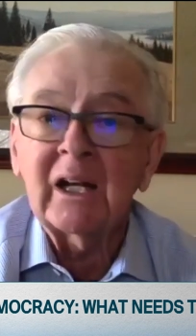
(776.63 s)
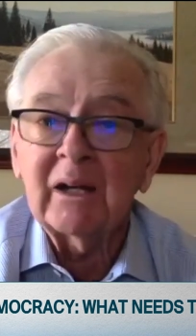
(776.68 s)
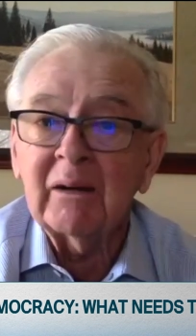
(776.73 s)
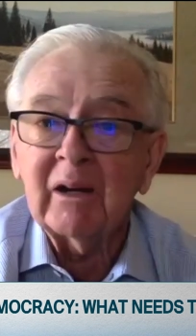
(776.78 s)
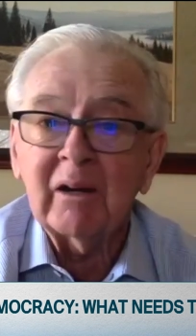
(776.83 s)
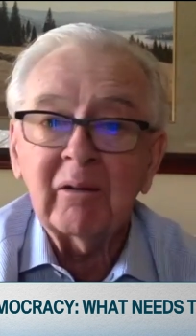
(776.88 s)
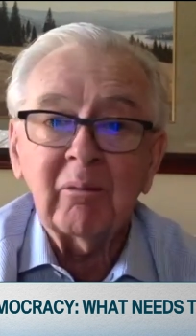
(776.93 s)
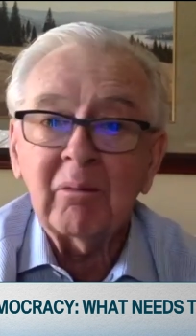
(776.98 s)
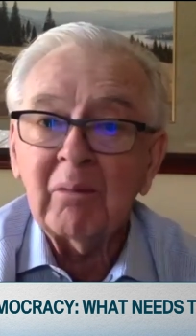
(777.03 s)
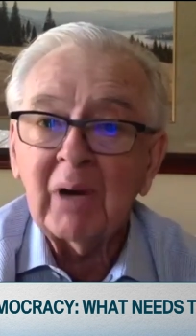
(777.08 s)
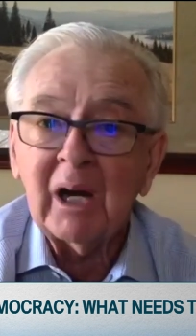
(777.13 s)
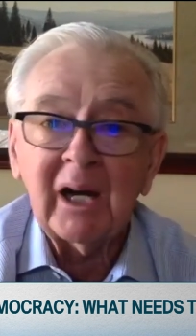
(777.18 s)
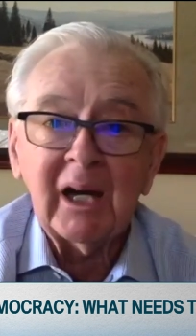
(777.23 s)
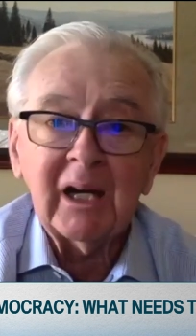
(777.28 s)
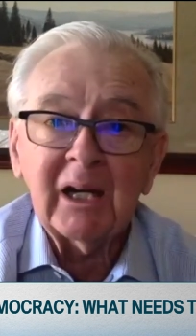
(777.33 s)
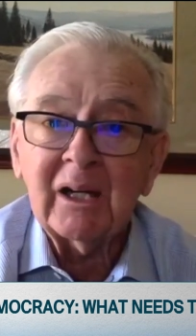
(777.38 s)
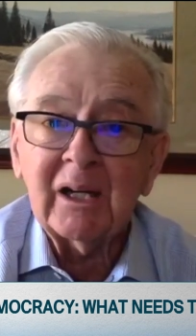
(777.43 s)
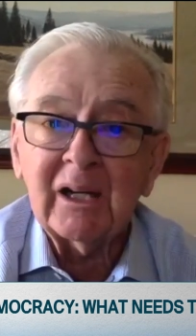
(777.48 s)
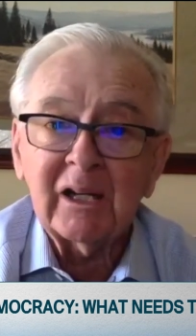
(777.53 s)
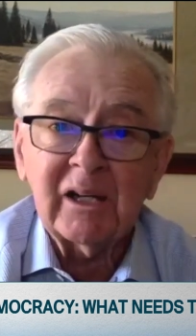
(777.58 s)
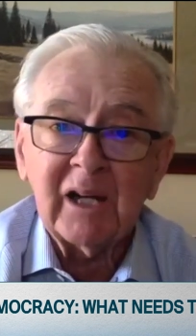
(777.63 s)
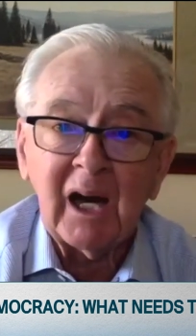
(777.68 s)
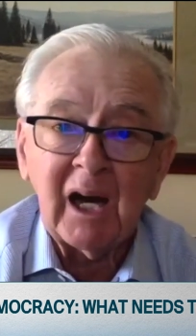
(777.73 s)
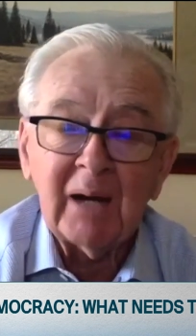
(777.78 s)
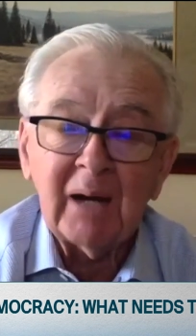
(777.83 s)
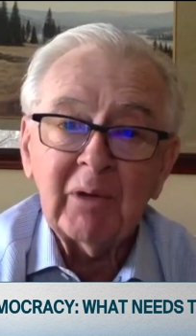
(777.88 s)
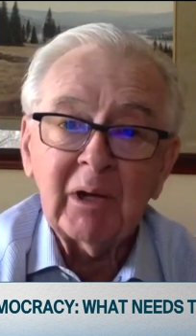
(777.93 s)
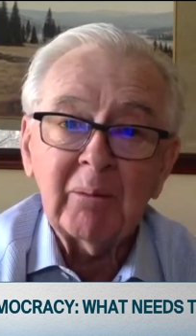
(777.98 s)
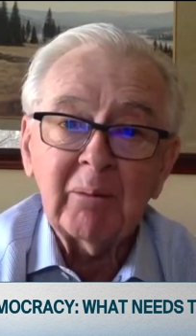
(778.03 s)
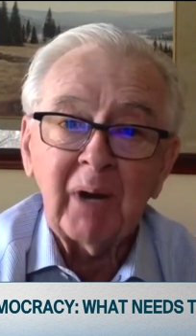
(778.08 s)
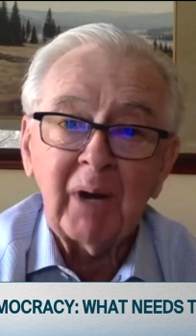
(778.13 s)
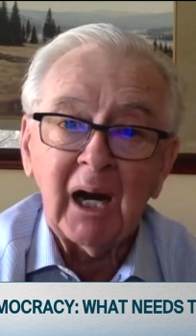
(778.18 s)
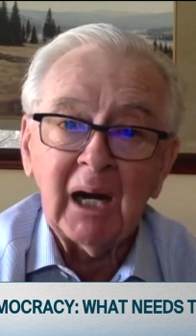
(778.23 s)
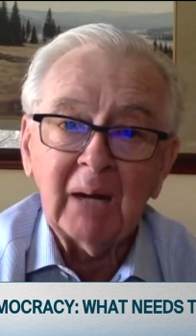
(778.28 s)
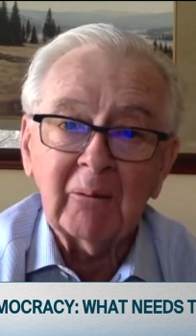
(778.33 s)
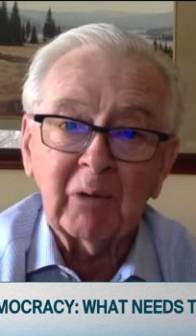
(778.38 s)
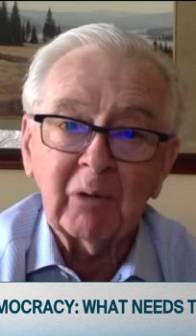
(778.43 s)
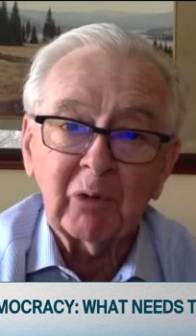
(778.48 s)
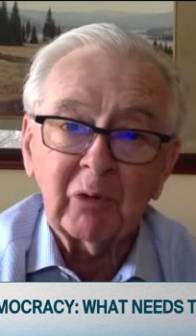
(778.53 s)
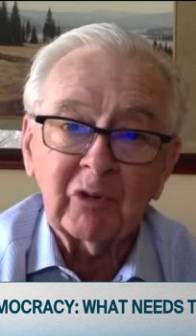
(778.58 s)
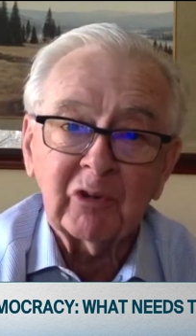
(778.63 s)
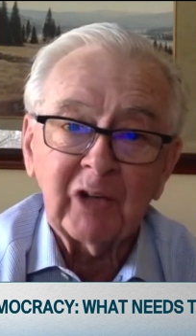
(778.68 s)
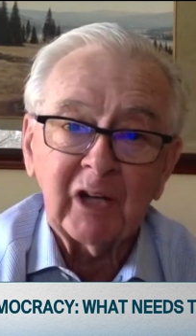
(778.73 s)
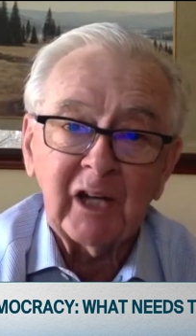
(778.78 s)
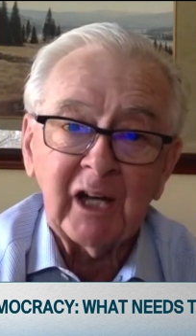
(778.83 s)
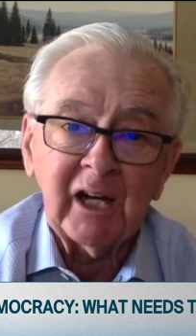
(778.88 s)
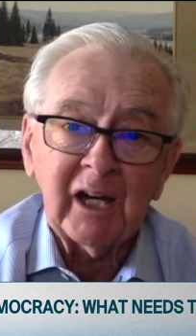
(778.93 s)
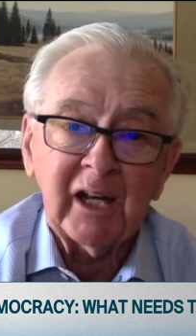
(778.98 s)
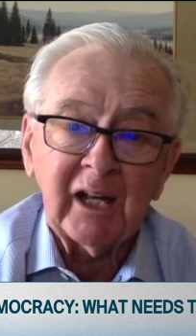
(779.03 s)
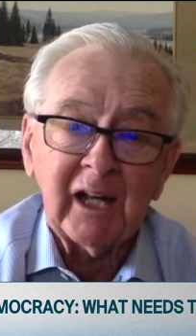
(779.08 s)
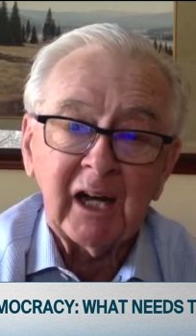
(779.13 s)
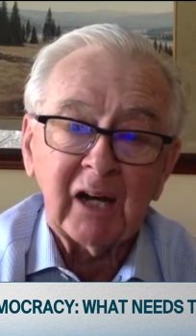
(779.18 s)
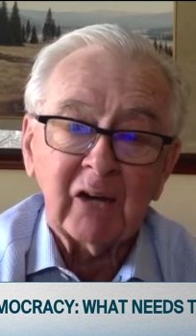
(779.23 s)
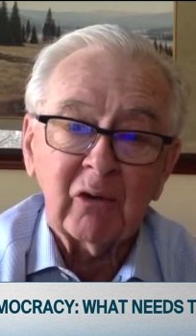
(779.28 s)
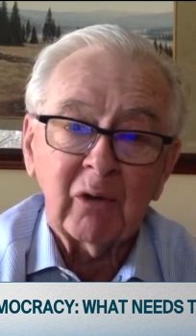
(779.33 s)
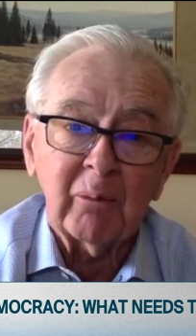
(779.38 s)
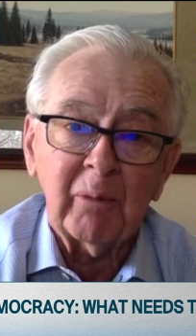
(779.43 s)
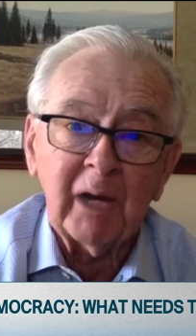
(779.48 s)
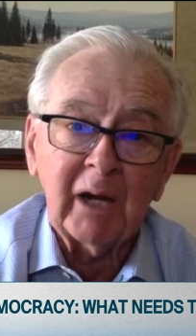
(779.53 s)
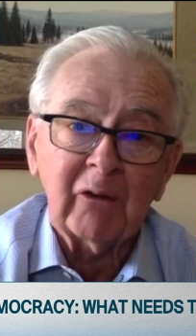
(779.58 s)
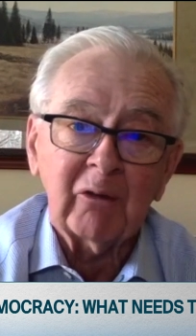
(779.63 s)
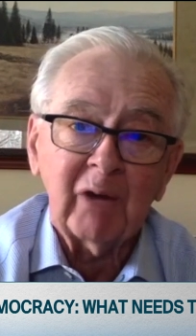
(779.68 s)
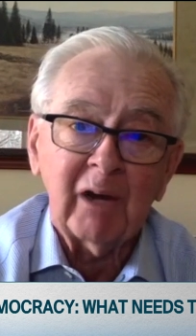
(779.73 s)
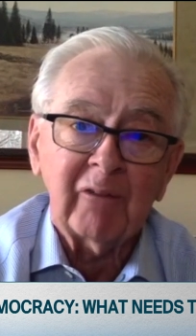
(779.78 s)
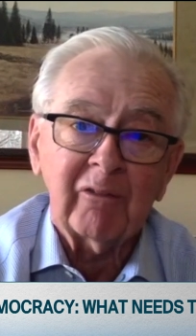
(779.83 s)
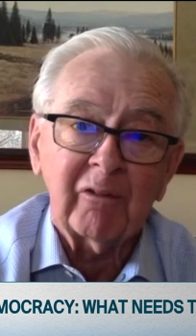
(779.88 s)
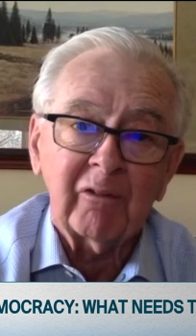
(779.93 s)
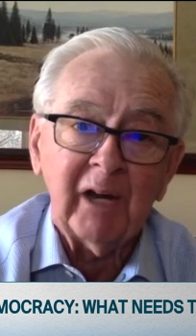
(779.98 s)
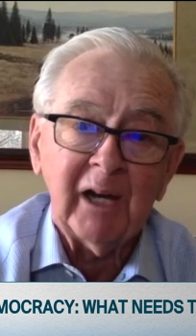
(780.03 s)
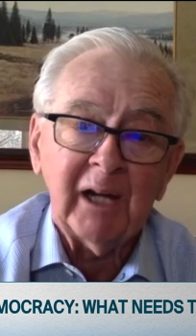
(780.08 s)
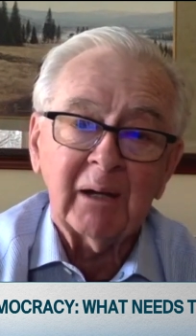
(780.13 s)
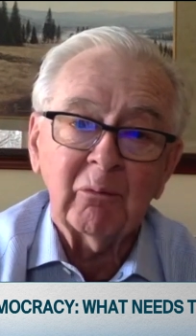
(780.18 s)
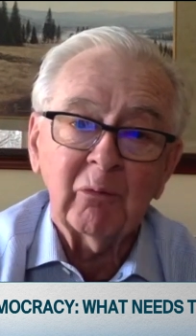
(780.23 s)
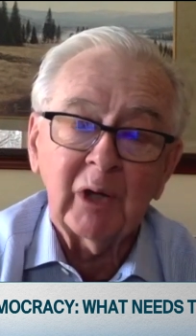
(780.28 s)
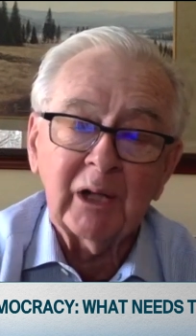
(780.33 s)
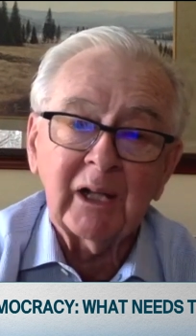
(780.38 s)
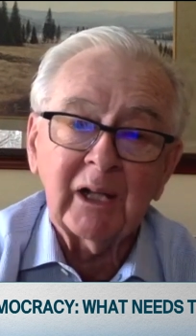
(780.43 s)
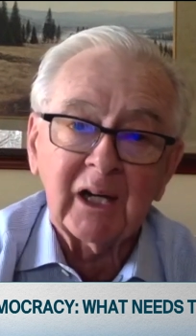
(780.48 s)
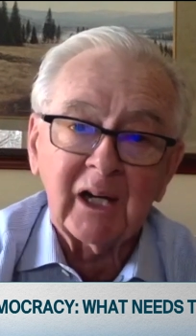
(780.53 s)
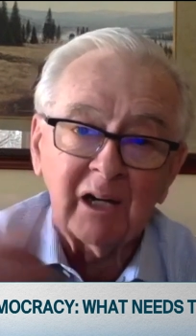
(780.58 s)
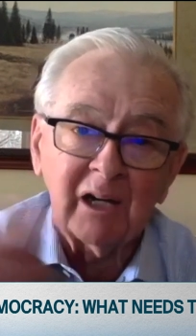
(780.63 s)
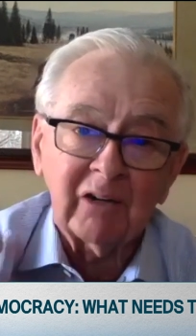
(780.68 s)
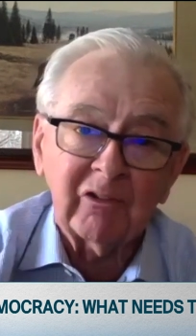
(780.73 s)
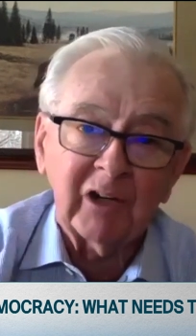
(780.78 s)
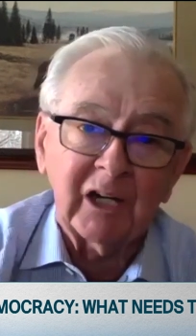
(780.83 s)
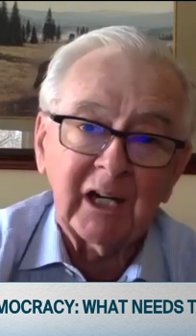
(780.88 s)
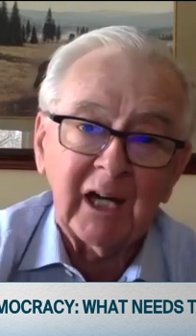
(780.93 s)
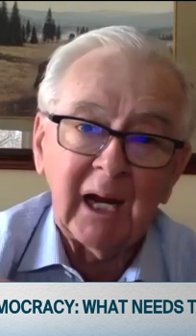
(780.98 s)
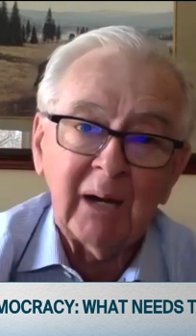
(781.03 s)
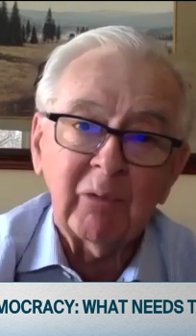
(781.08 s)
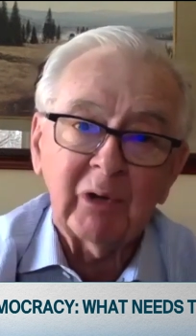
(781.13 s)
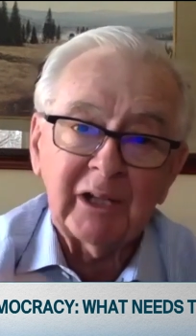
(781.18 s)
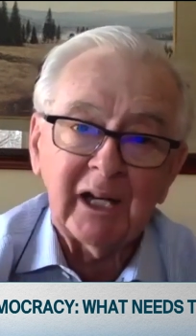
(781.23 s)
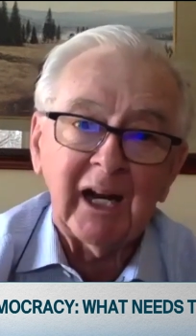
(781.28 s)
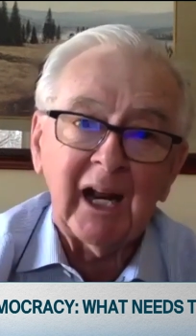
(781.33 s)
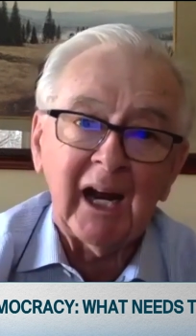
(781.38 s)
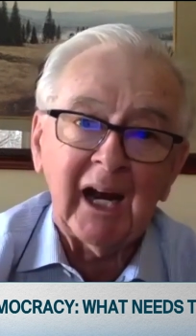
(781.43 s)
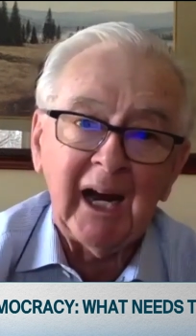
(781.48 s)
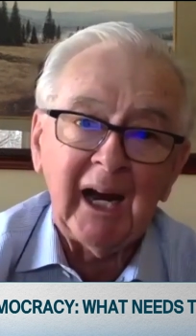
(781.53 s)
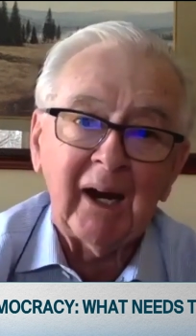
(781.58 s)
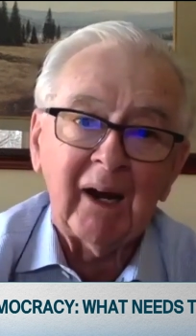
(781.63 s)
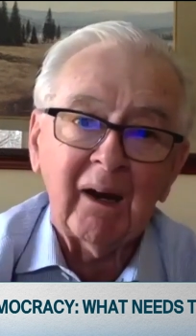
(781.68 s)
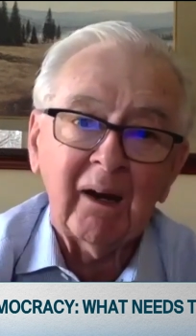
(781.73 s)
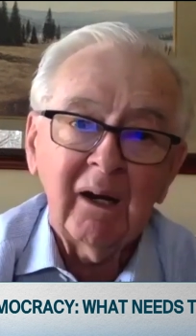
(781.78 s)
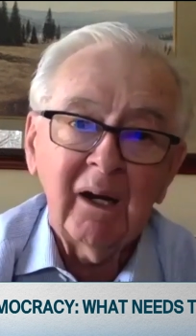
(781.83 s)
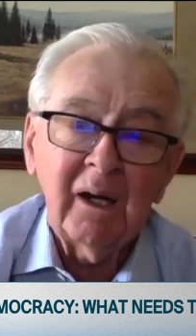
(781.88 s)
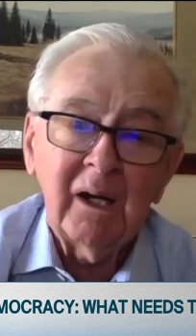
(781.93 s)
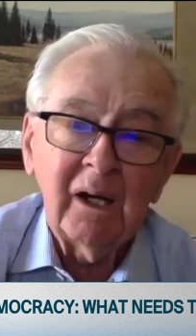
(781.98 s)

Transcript: in my time in Parliament was the night of that Quebec referendum when the country came within a hair